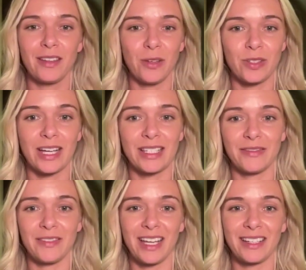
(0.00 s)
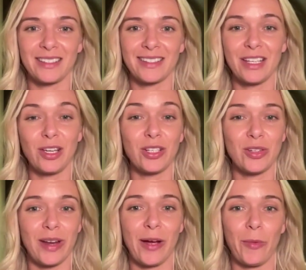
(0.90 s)
Those kinds of things. And you can
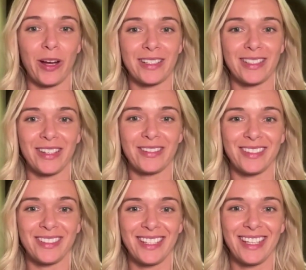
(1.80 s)
do it at work too.